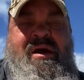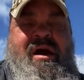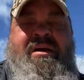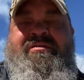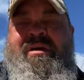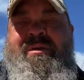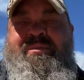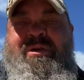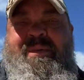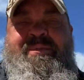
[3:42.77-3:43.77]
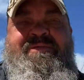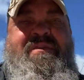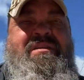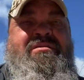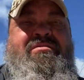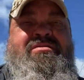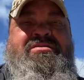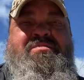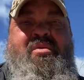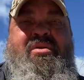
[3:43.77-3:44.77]
I tried to put up a video
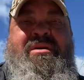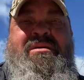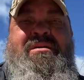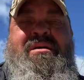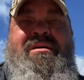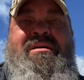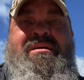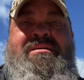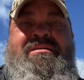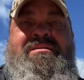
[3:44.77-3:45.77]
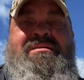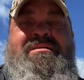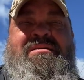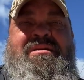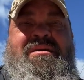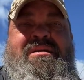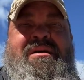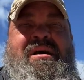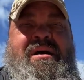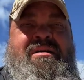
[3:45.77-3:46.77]
this morning. I
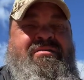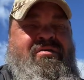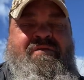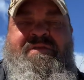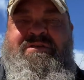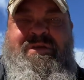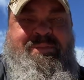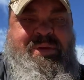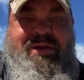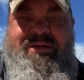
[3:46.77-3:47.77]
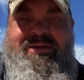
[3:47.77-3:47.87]
don't know if it's up yet.